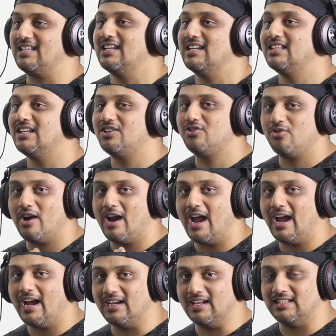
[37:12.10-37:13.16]
the
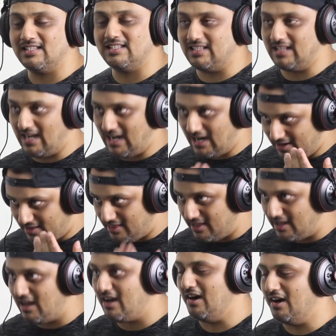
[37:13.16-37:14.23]
dragons are
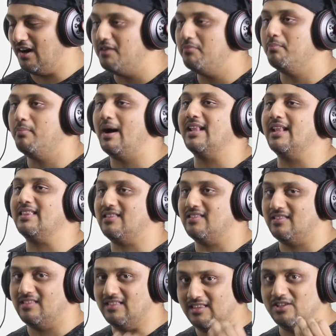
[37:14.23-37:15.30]
there, but
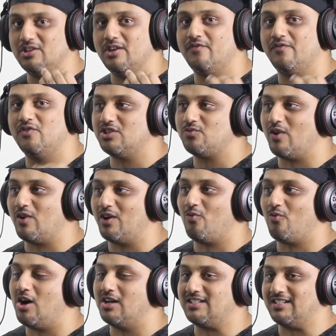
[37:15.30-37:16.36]
if you just want to watch
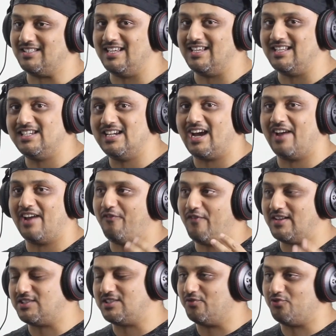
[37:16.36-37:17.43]
a CGI fest
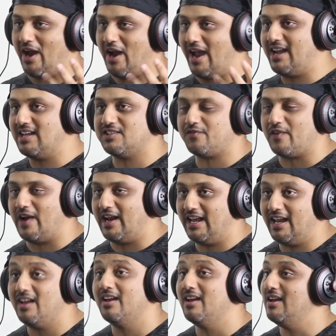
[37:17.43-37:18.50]
of dragons fighting,
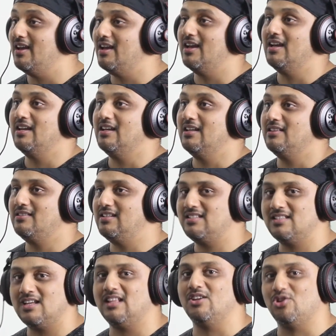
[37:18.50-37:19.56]
this is not
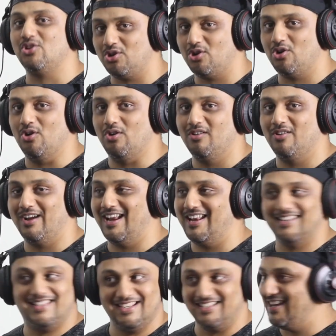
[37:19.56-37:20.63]
your show. Okay, this
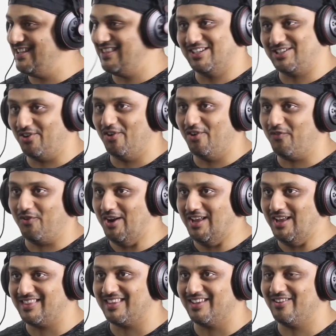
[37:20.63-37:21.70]
is not the show for it.
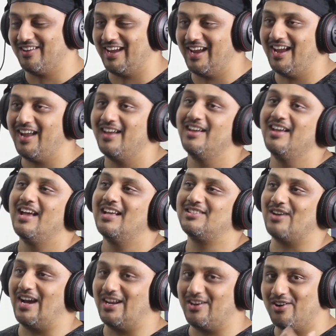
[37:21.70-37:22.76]
Okay, right. So
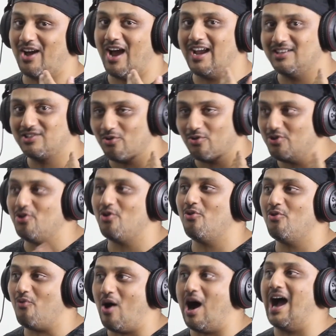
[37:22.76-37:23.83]
I don't know
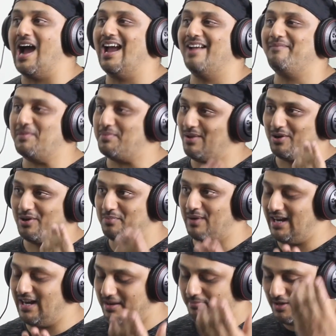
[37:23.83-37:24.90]
why people are complaining
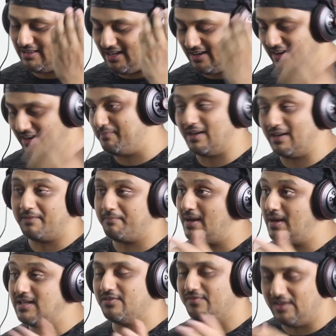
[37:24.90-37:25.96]
about that. Okay? But there are a bunch
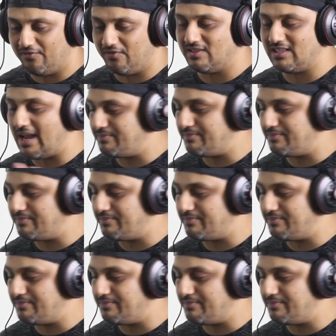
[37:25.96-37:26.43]
of different types of